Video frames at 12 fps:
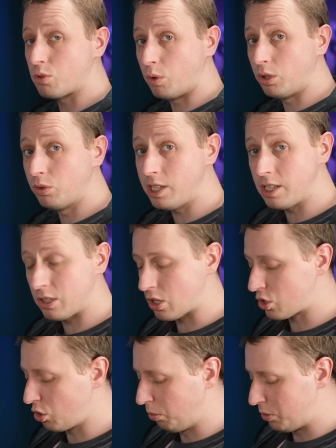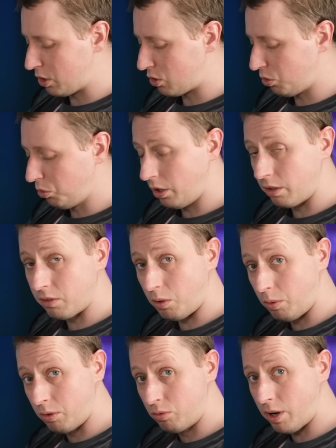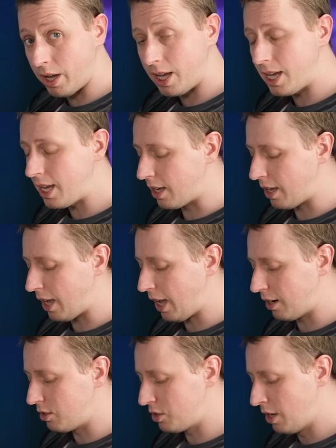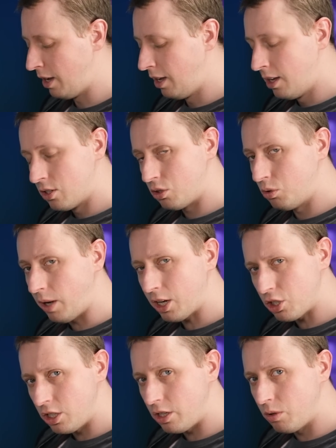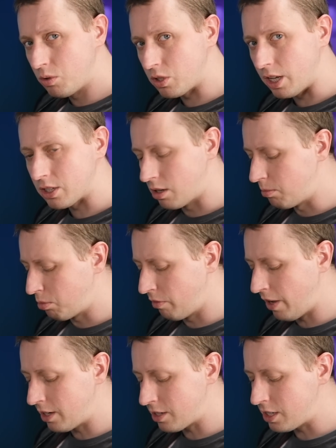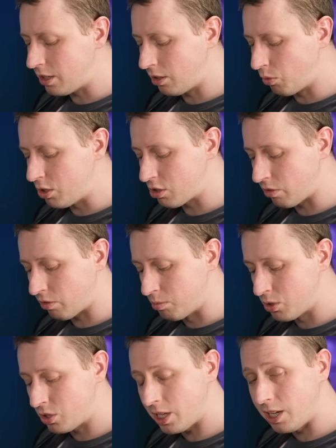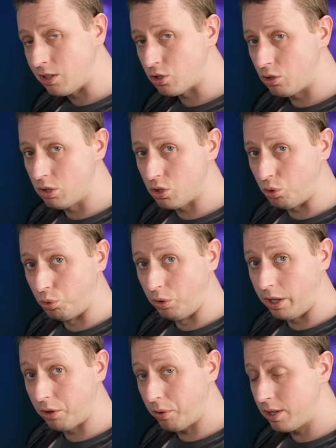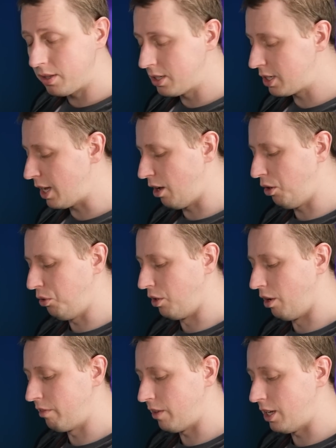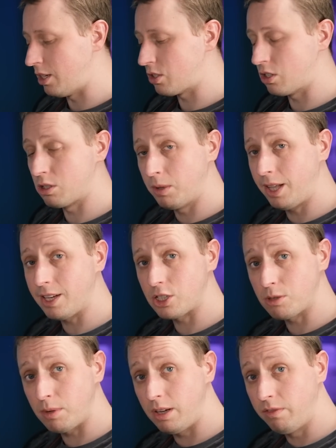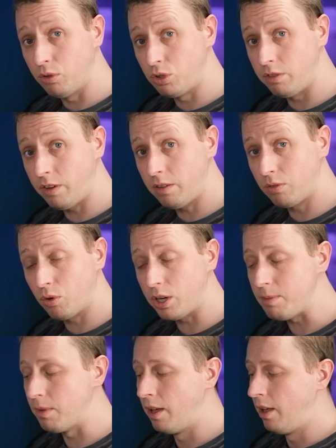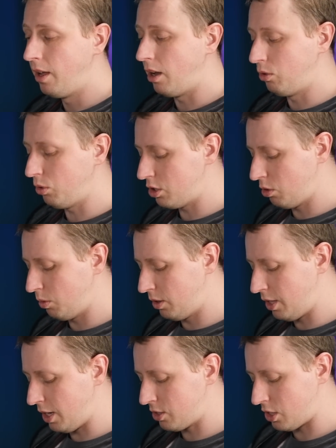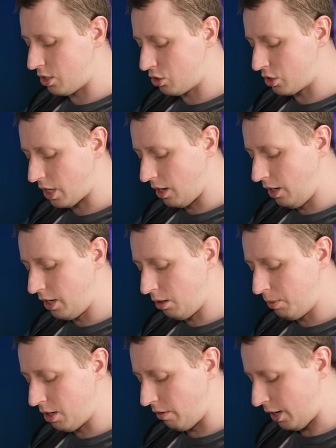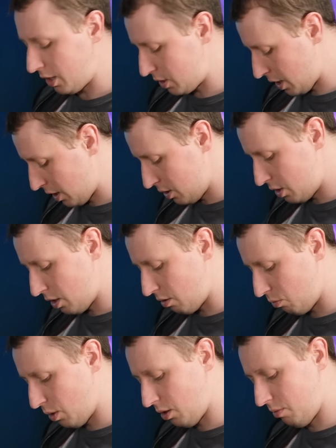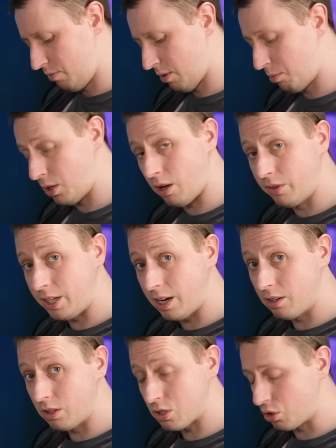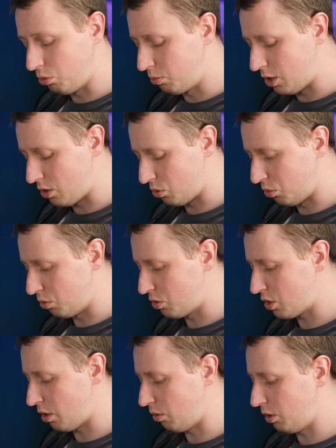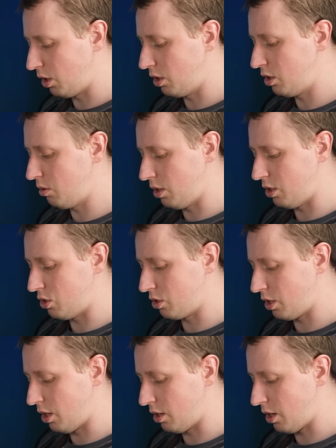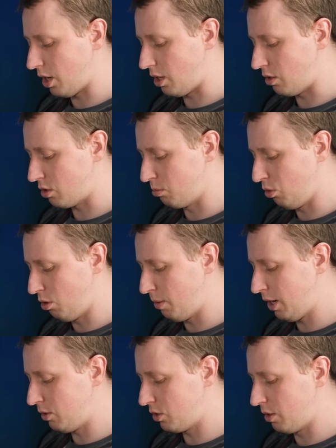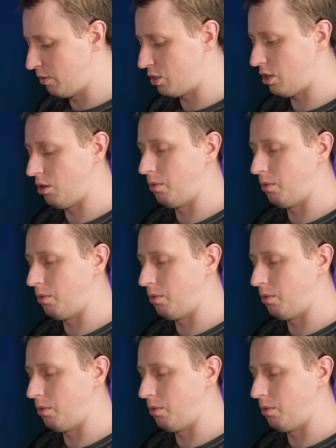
what you'll need is a sculpting tool, and I've got one right here, and to actually use this and prevent any of the green stuff from sticking to the tool, a great thing to get hold of is some of this E45 cream. And all you do with this is just get a little bit of it and, well, put it on the end of the sculpting tool. So all you got to do is just get a small amount. So